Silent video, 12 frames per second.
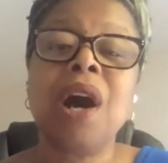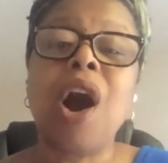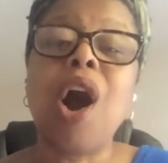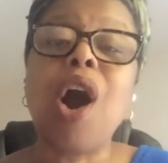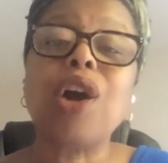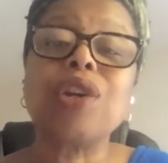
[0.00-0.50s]

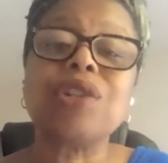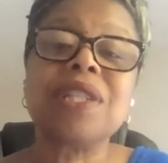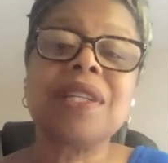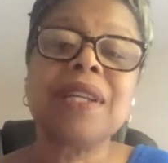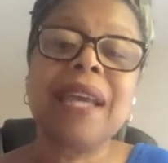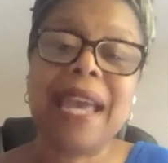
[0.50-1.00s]
heart,
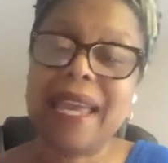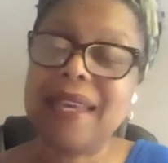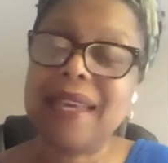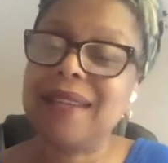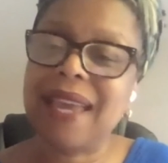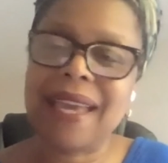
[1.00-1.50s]

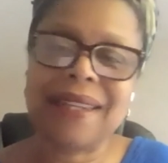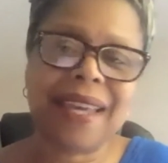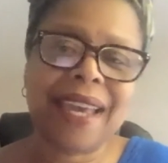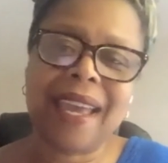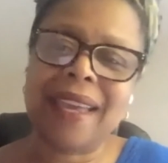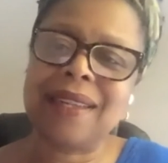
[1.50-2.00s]
head, and
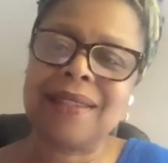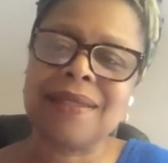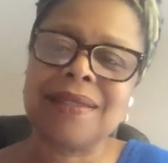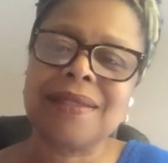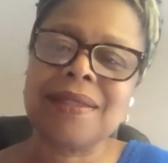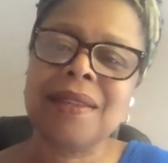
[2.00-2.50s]

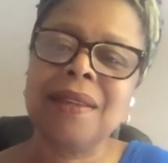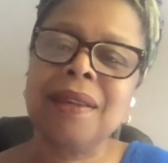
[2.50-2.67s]
hands.